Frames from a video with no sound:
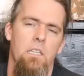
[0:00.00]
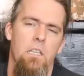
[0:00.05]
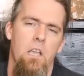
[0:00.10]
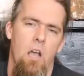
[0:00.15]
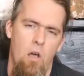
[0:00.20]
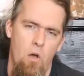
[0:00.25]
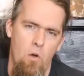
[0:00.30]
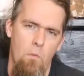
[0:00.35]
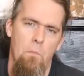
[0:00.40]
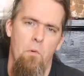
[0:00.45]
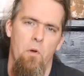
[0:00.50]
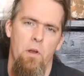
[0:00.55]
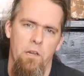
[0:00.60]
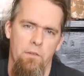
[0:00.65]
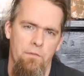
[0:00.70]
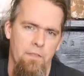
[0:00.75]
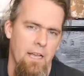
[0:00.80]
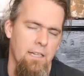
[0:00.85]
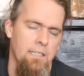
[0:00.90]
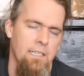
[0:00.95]
Your whole point
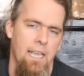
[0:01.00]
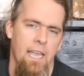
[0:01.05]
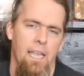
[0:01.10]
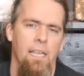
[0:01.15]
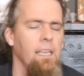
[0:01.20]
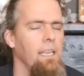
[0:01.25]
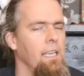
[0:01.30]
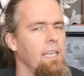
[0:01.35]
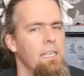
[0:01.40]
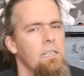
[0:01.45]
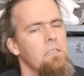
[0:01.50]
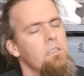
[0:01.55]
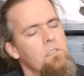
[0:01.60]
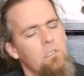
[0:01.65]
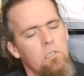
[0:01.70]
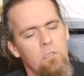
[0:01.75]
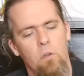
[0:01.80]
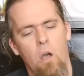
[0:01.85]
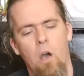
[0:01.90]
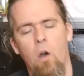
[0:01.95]
of that deck
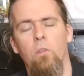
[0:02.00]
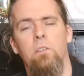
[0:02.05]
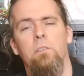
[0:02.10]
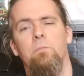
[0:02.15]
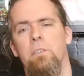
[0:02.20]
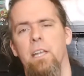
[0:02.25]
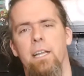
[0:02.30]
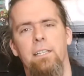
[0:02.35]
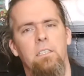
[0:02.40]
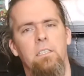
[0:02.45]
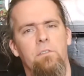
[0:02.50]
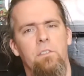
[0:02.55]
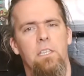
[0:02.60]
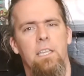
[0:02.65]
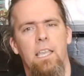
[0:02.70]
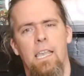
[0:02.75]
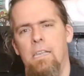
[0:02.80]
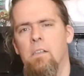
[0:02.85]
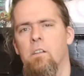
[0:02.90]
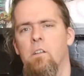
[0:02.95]
is to hold objectives to
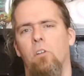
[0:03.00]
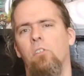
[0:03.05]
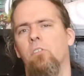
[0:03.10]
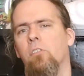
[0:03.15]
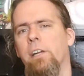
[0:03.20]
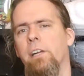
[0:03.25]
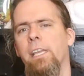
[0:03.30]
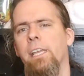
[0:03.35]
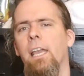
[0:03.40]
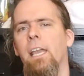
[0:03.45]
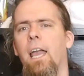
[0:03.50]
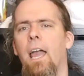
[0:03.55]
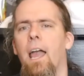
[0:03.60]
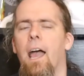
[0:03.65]
gain glory.